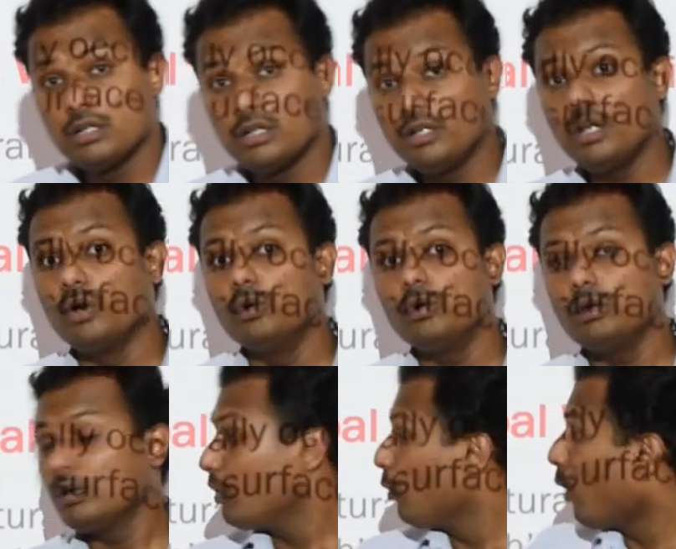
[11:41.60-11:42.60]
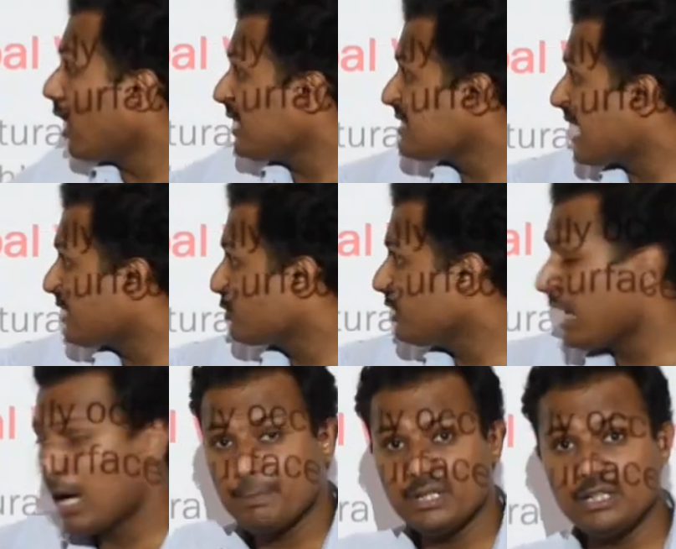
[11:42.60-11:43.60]
now what is actually
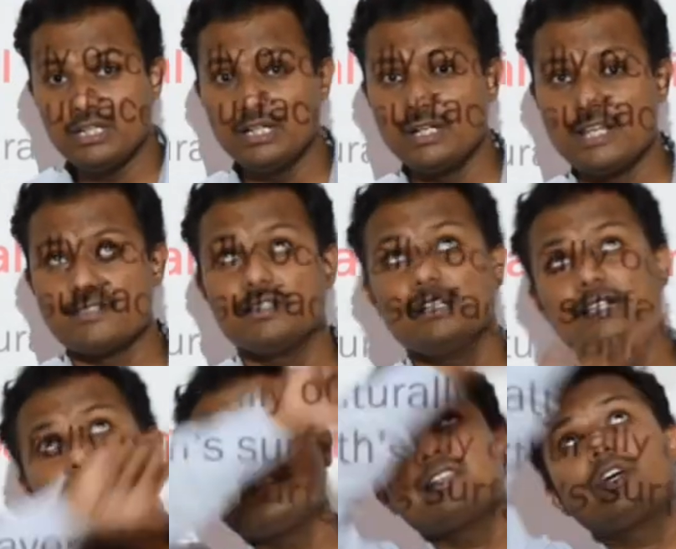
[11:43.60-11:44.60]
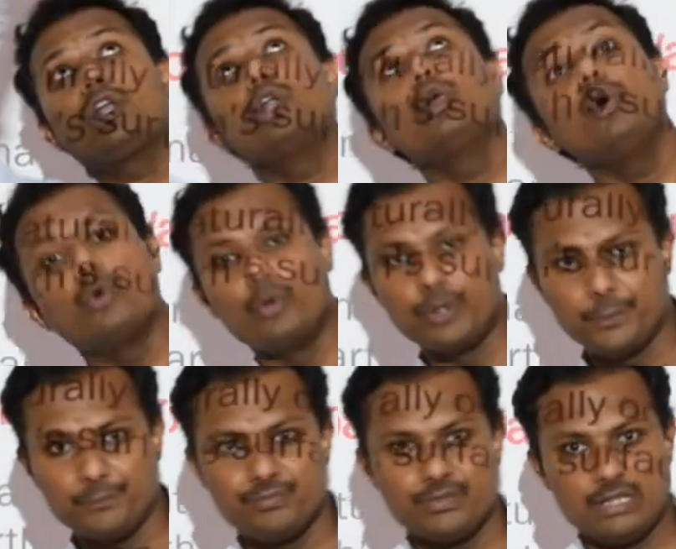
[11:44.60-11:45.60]
happening here is there is a
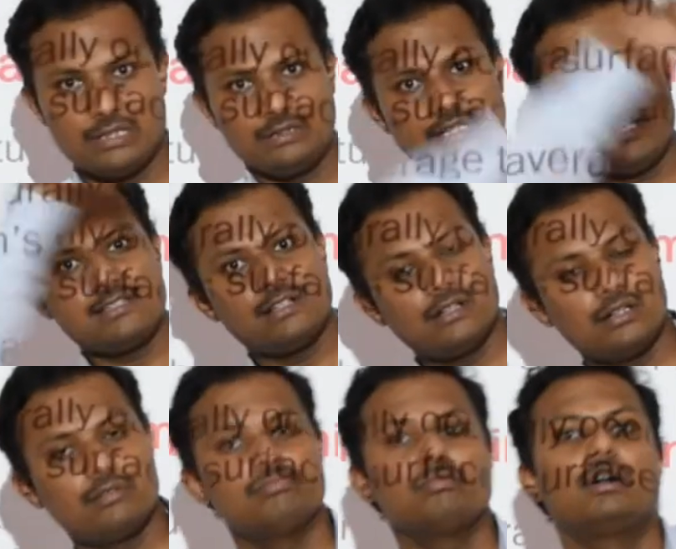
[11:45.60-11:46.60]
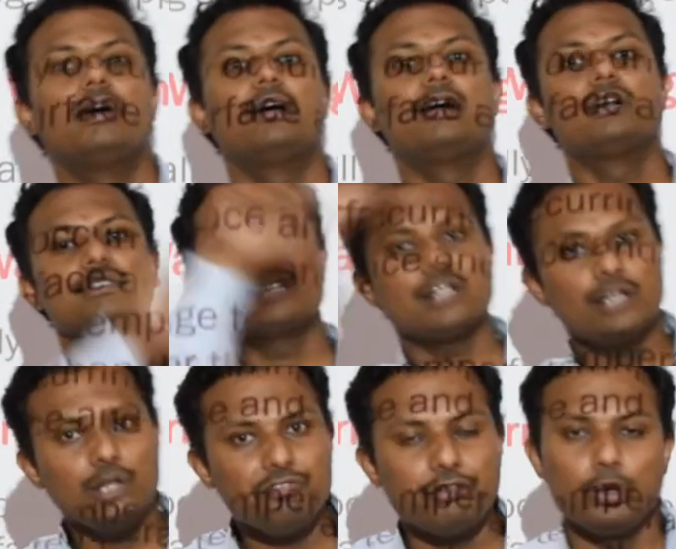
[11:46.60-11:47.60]
cloud. There is a
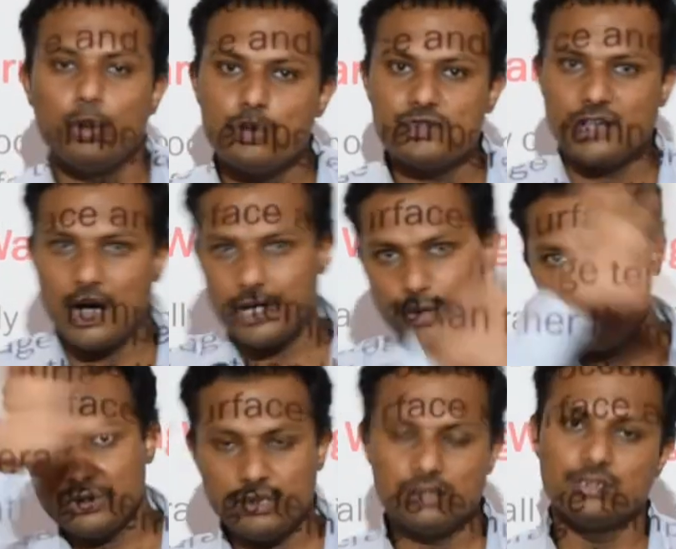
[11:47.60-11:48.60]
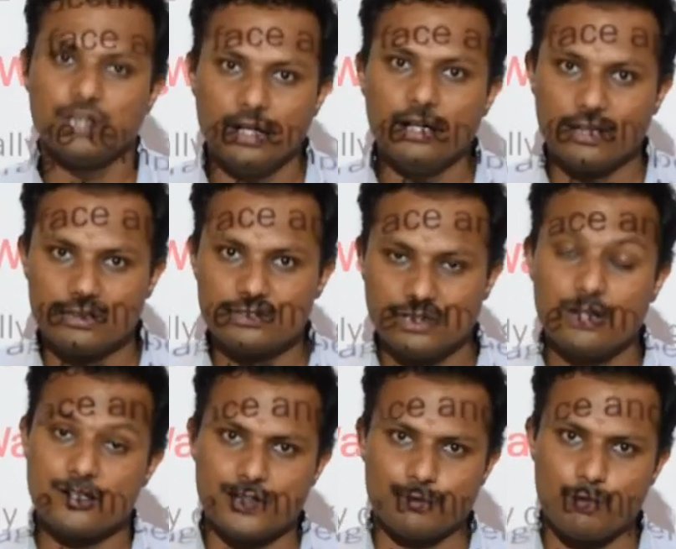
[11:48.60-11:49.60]
circle of clouds around the
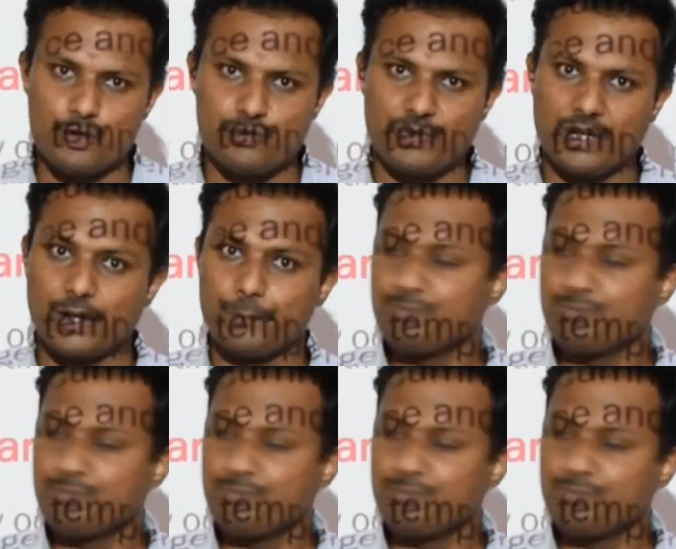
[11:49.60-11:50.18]
Earth's atmosphere.